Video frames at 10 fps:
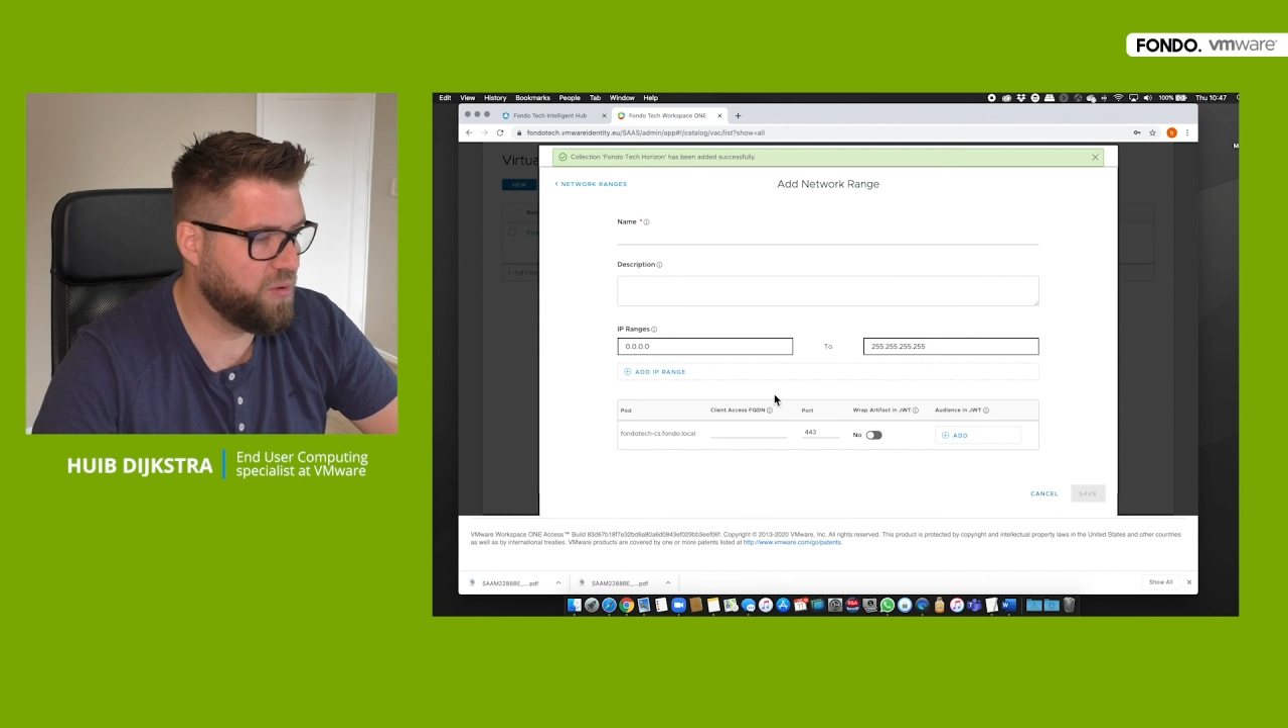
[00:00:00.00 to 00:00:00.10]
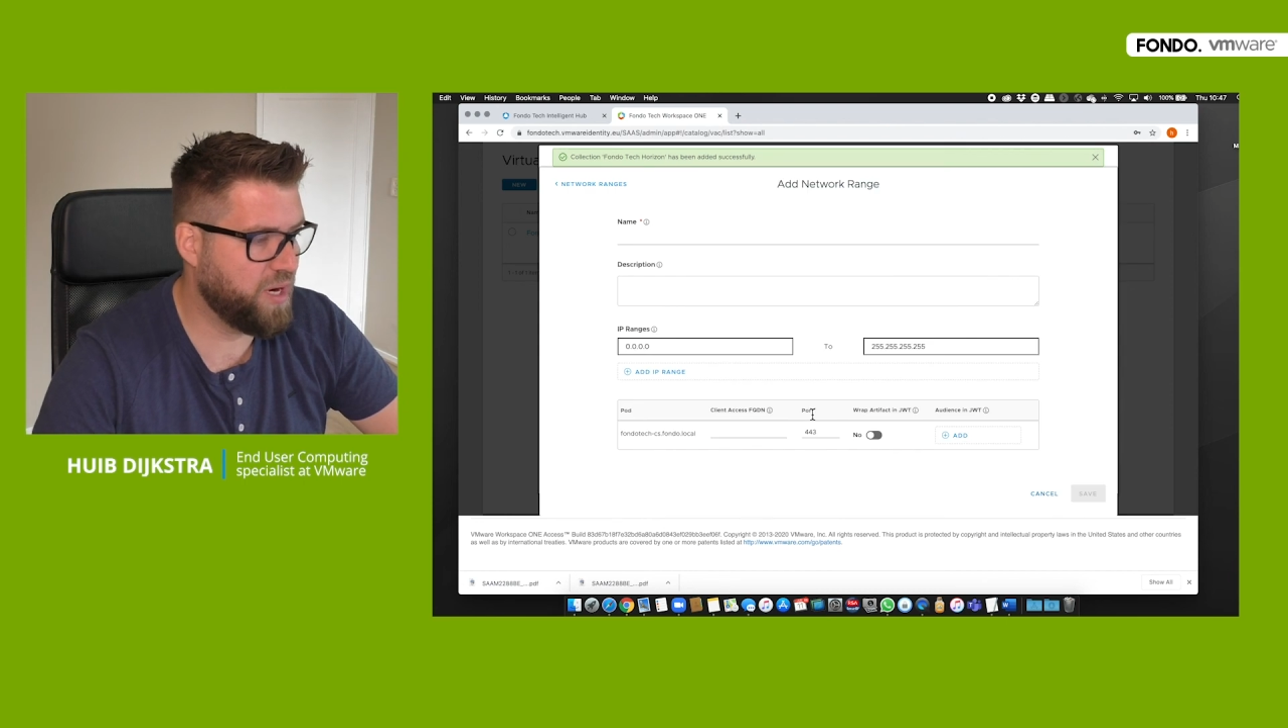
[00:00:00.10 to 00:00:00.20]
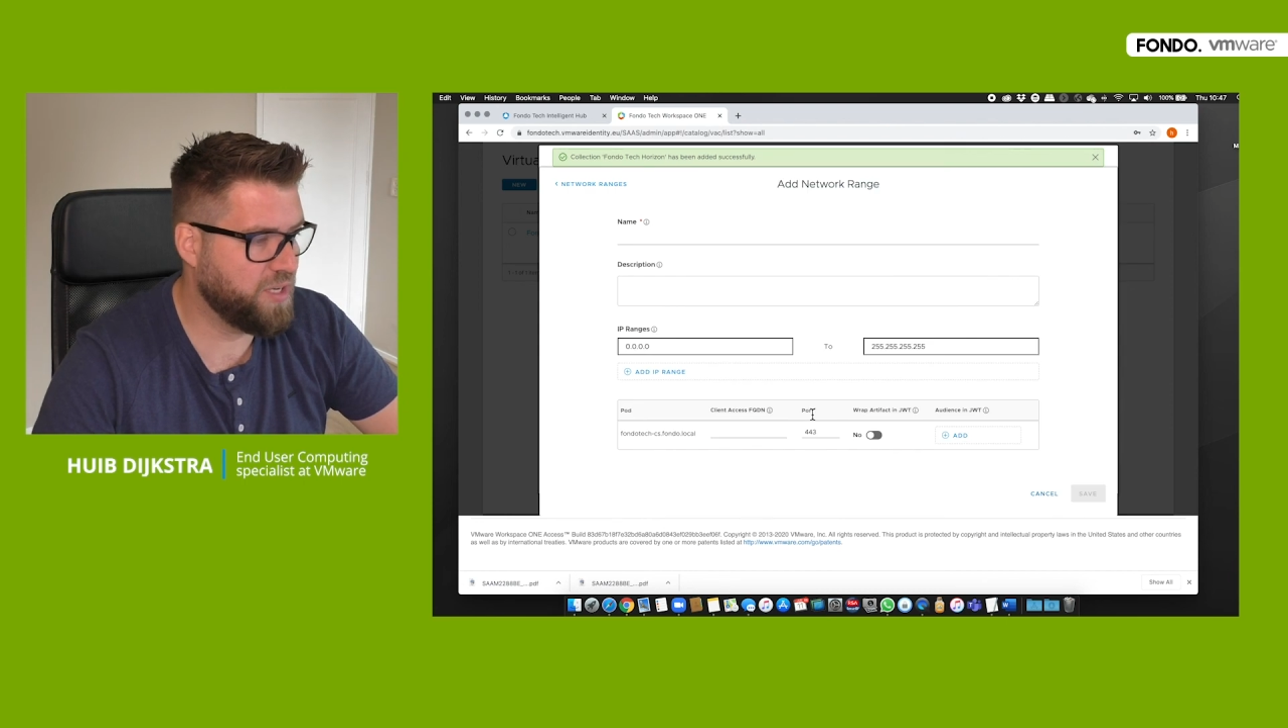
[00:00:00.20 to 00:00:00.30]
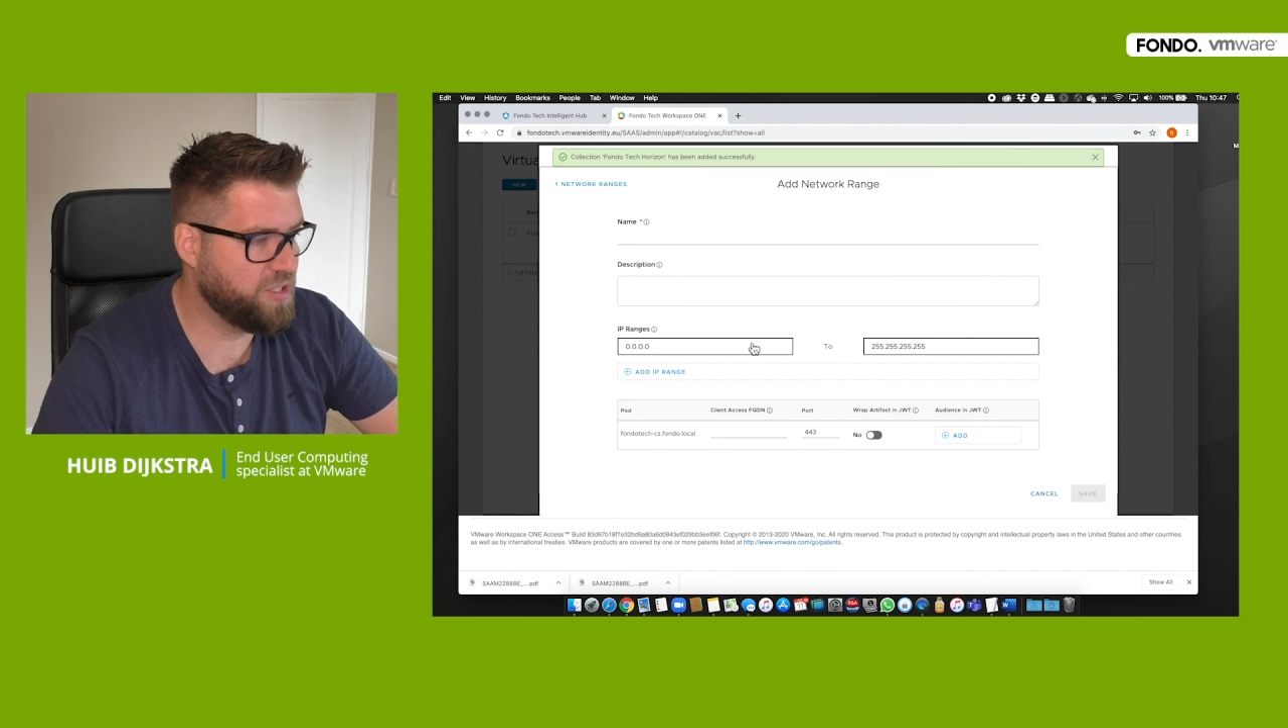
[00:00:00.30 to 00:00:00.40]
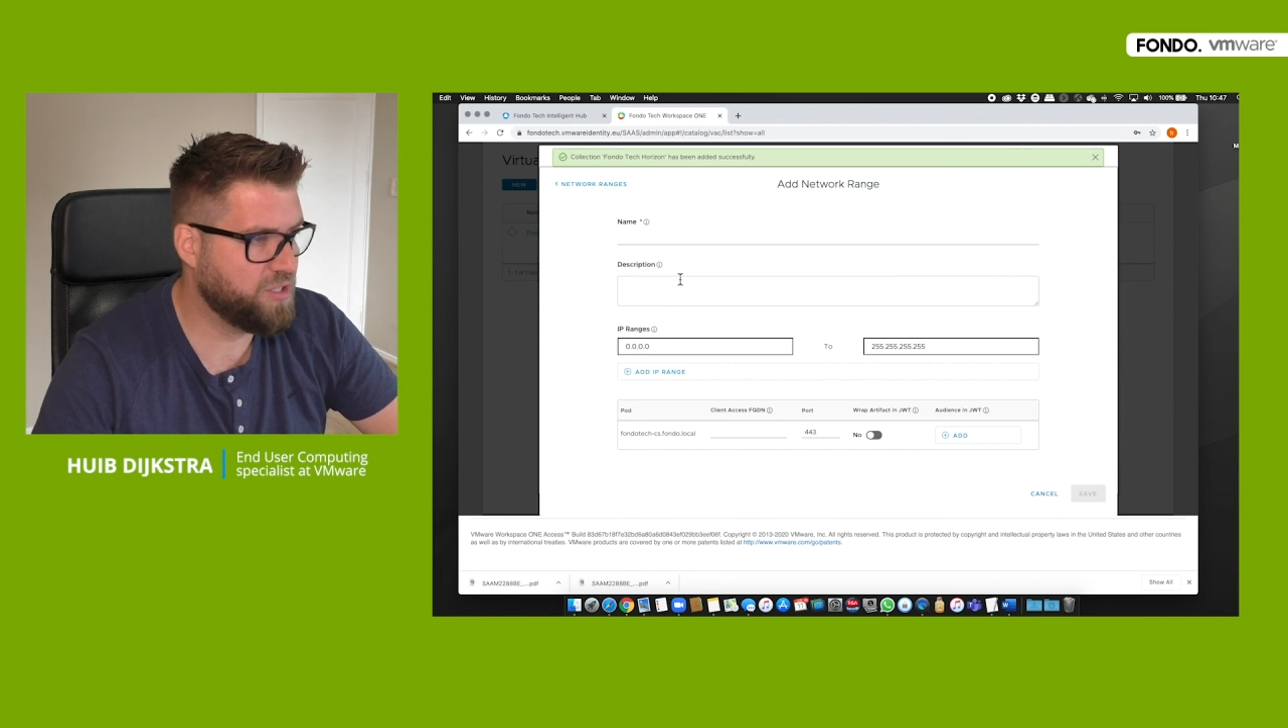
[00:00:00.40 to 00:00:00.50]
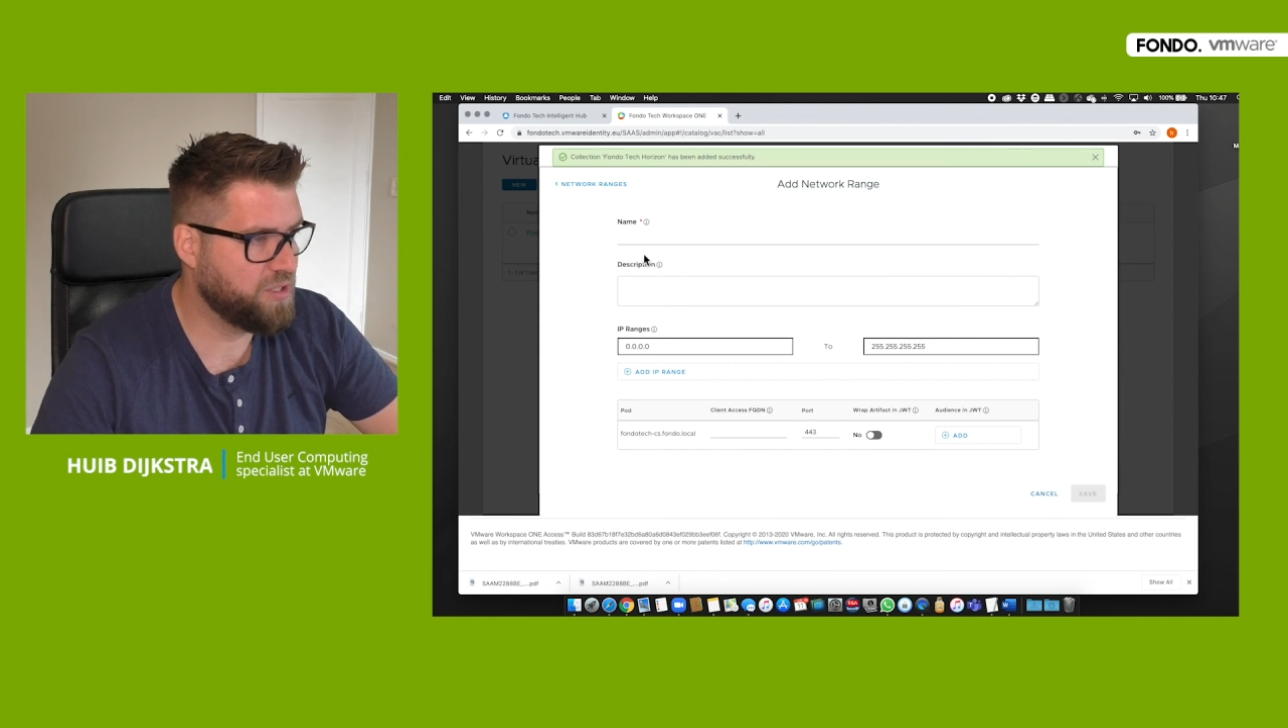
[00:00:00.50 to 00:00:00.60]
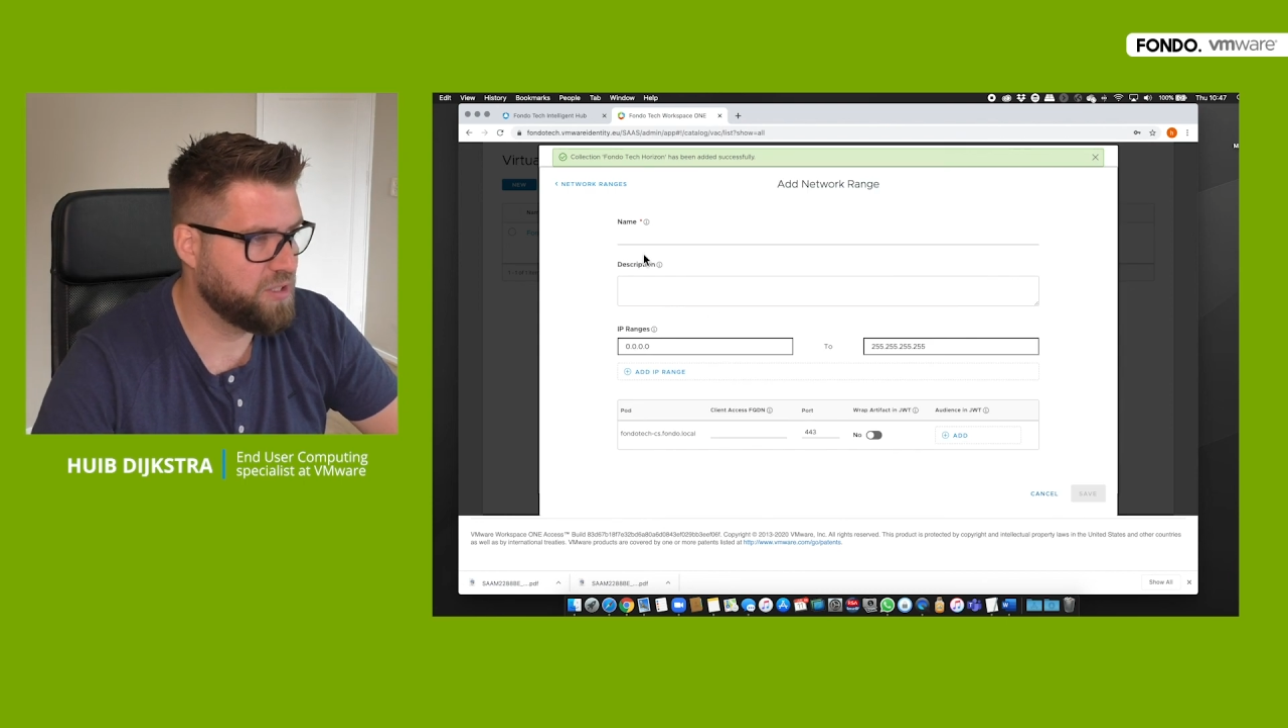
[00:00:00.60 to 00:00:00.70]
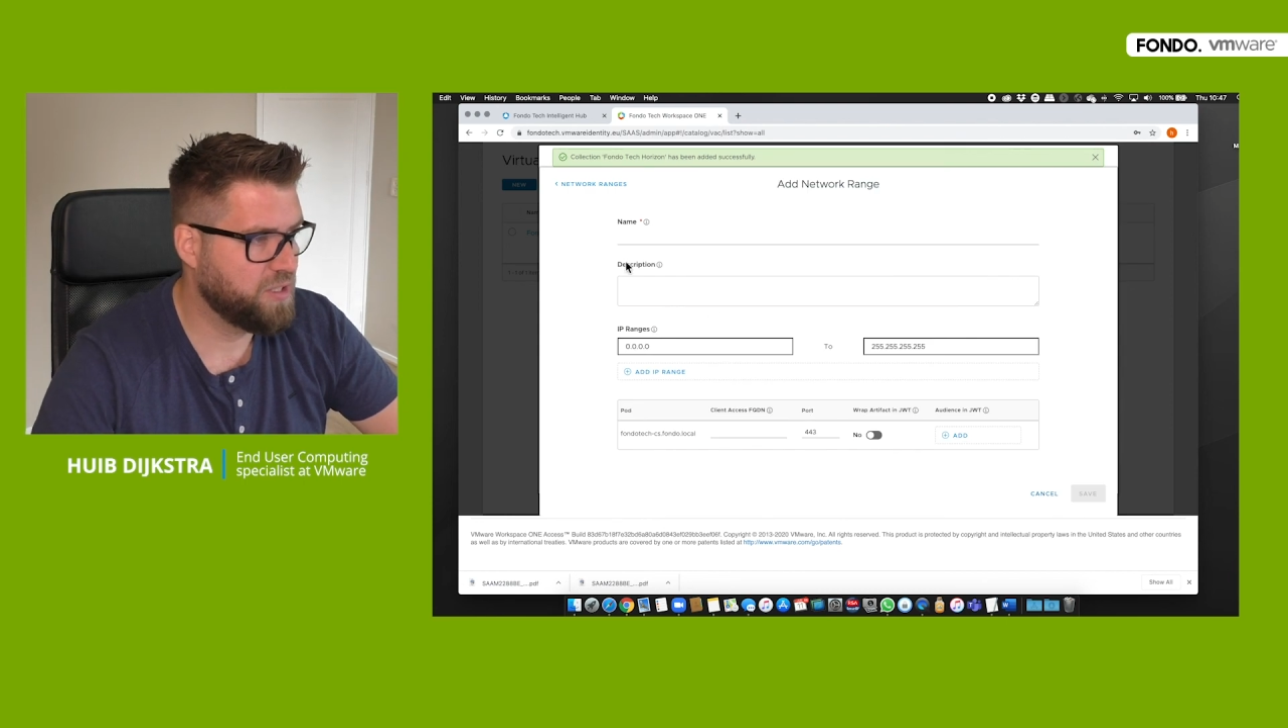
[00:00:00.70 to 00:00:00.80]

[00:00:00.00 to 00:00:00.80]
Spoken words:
range.